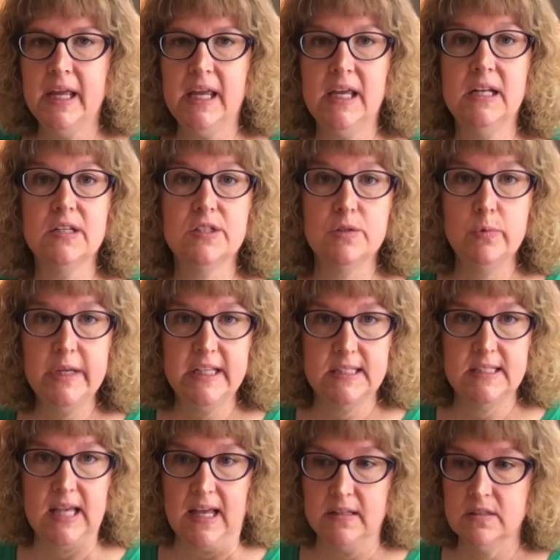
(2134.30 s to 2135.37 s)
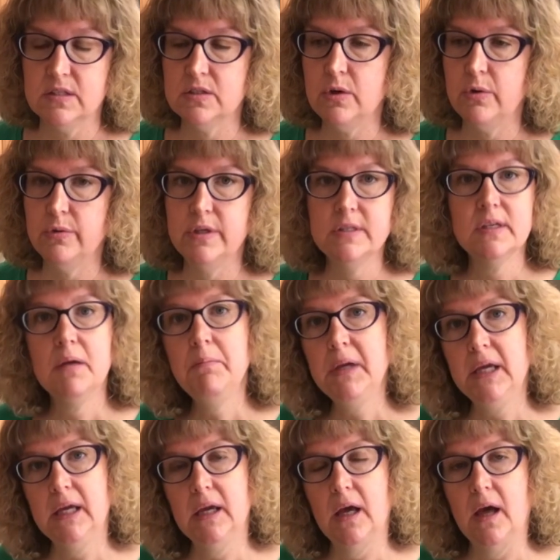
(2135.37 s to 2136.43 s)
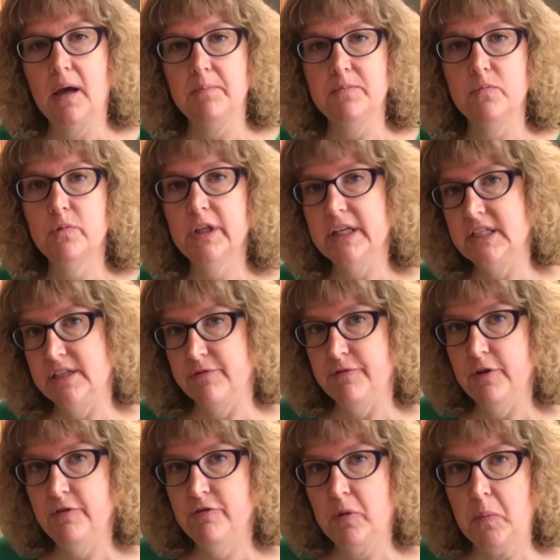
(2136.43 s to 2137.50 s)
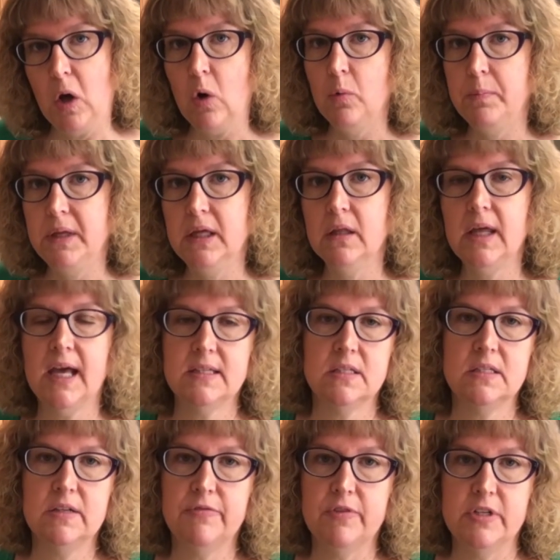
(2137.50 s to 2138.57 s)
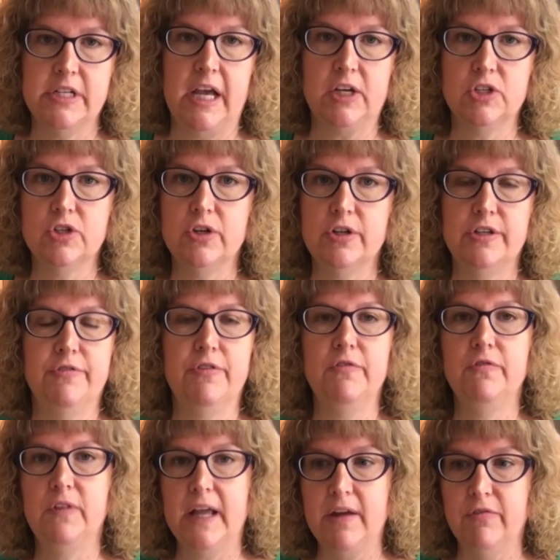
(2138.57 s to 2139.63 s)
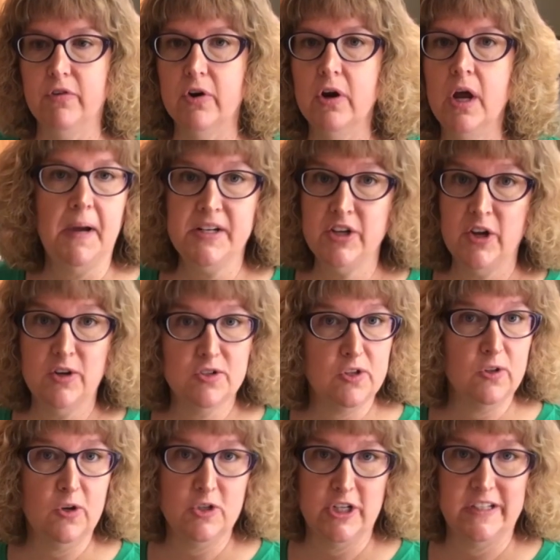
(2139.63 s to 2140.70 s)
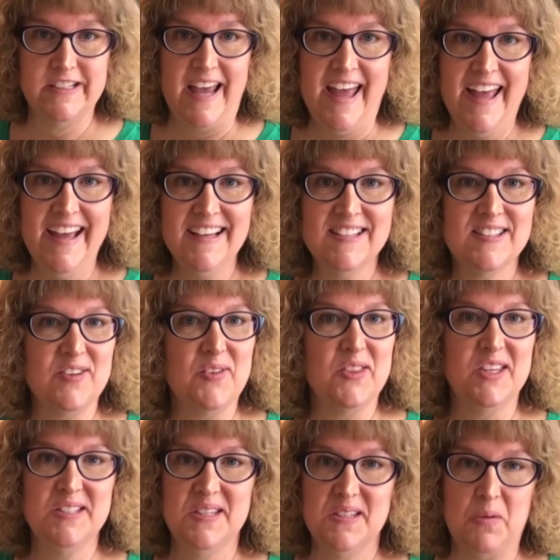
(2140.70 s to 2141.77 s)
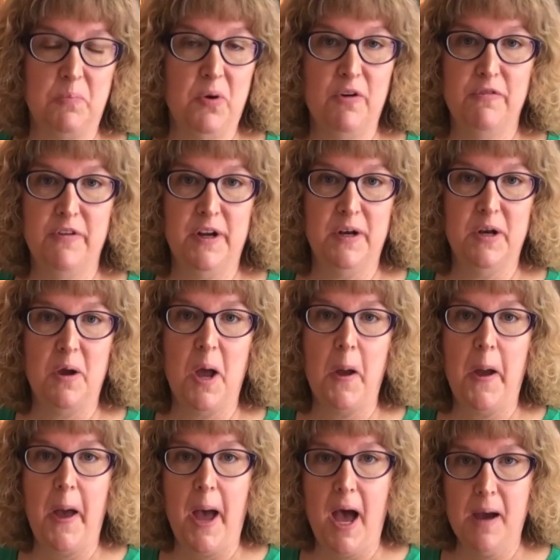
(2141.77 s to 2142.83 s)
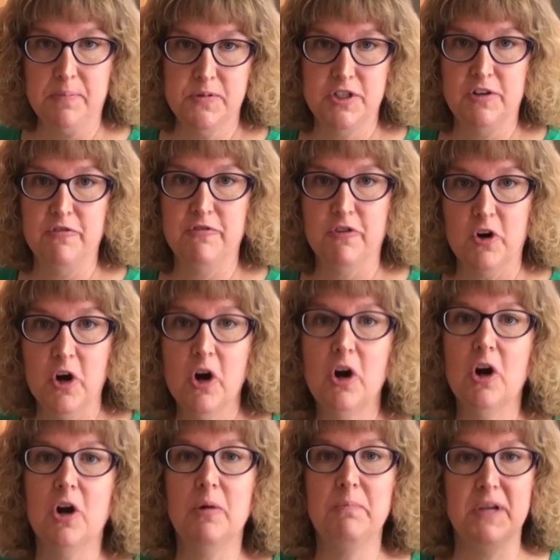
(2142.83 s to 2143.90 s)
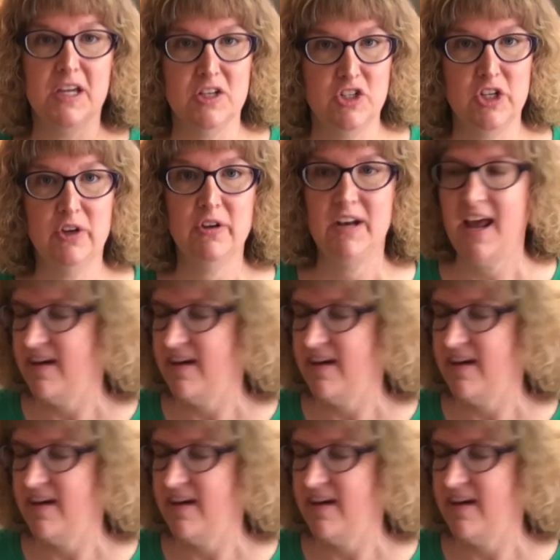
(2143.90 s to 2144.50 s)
in a sweet sense. So this can be really different from oatmeal, has a different texture, a different flavor. My daughter's allergic to eggs, so this is a perfect option for her because she couldn't